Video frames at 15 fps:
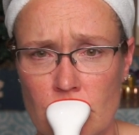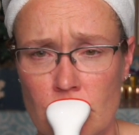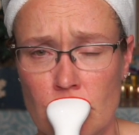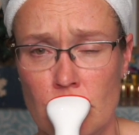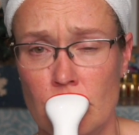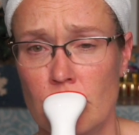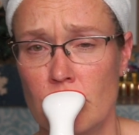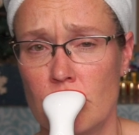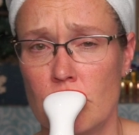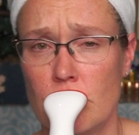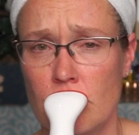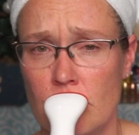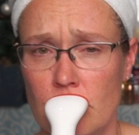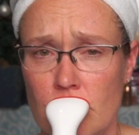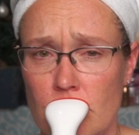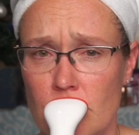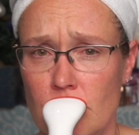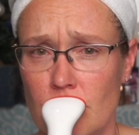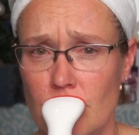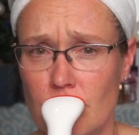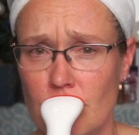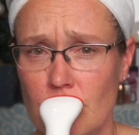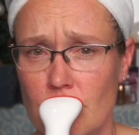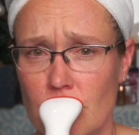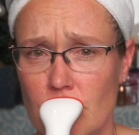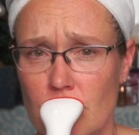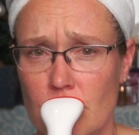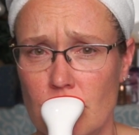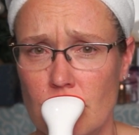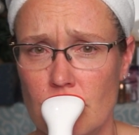
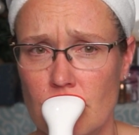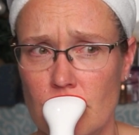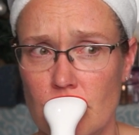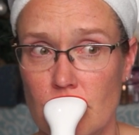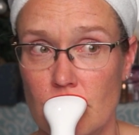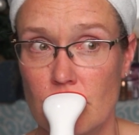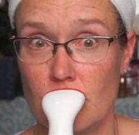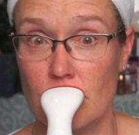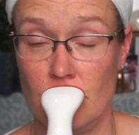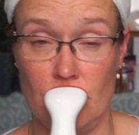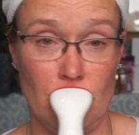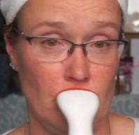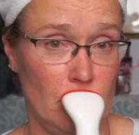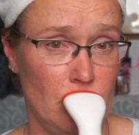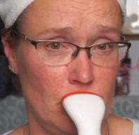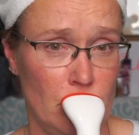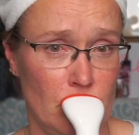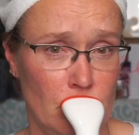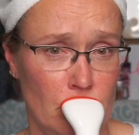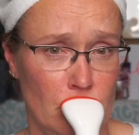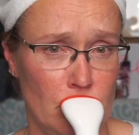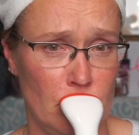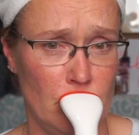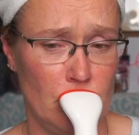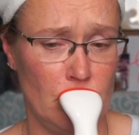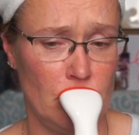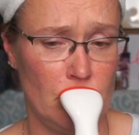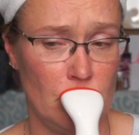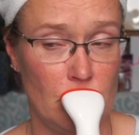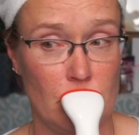
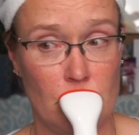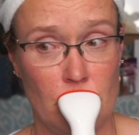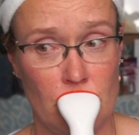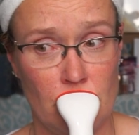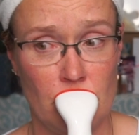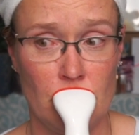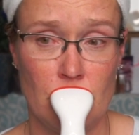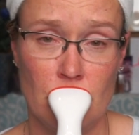No one is speaking in this clip.